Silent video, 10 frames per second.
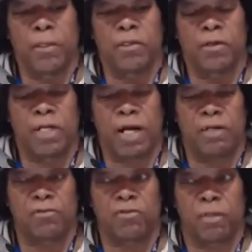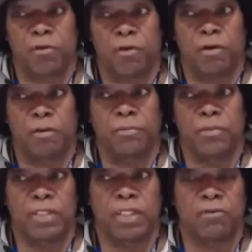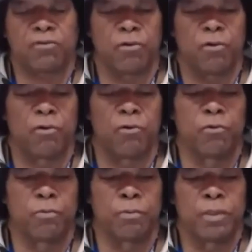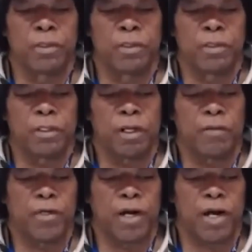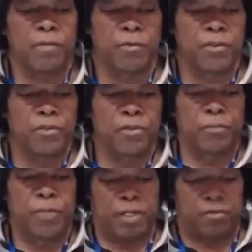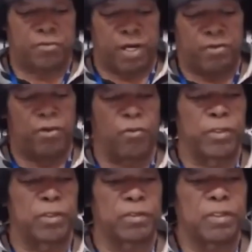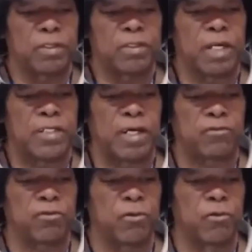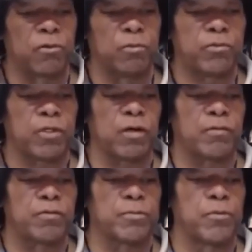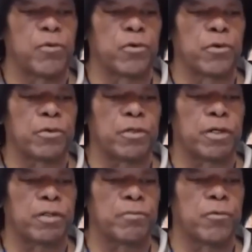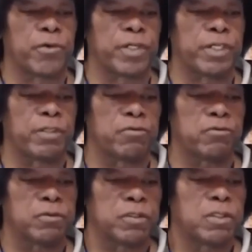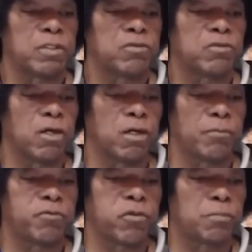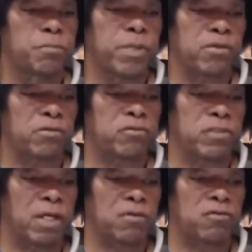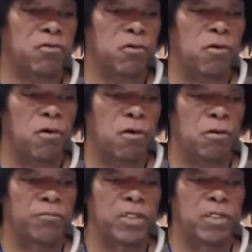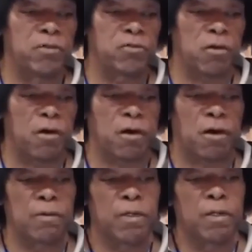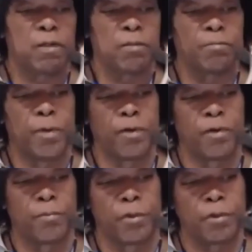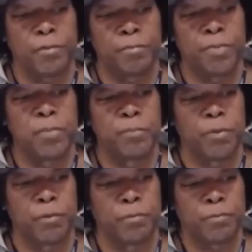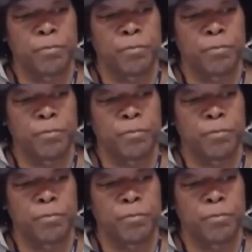Their concepts are that that's the home of the hybrid Europeans, not knowing that that's the homes of the Moors, Dubs, Picts, etc. All of these are Berber people